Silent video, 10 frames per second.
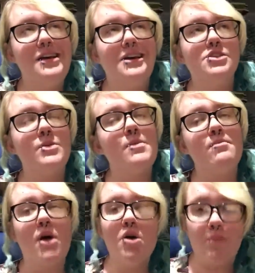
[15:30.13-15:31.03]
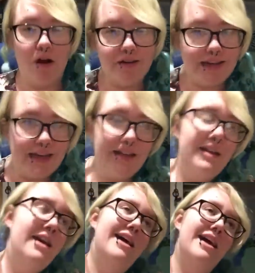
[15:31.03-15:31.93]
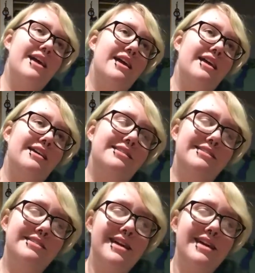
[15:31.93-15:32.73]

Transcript: So we've been ballparking it, and